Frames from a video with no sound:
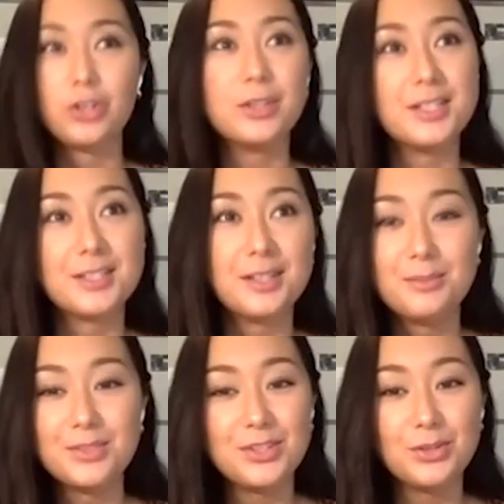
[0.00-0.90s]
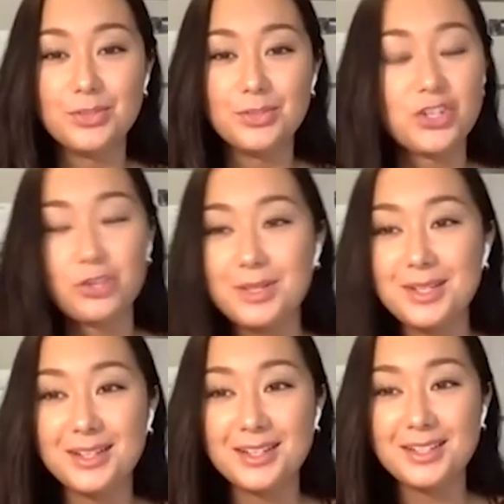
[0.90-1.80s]
journalism to digital
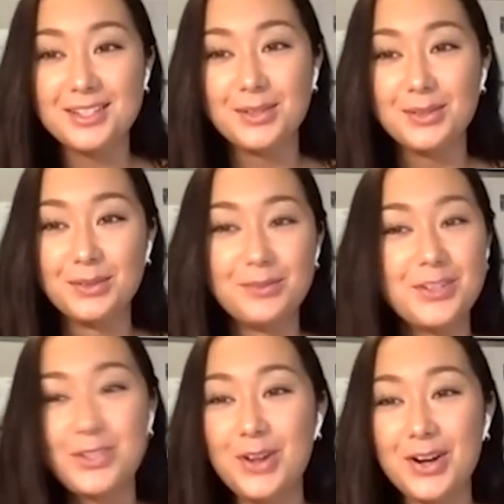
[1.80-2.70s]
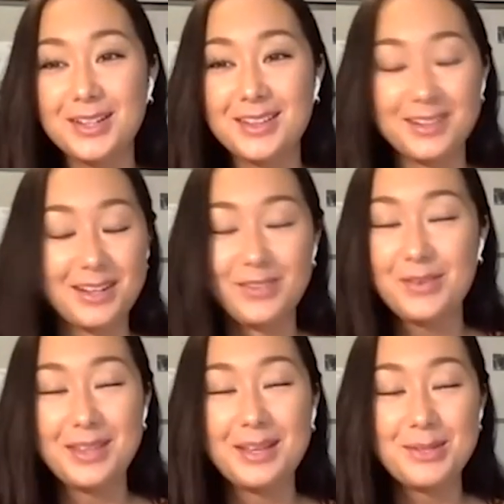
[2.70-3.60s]
media to visual arts and kind of
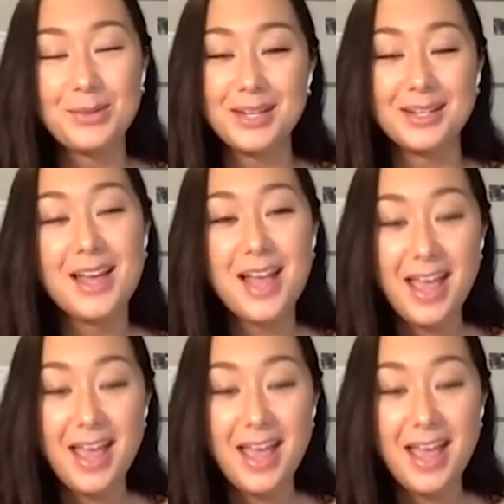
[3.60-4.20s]
everything in between.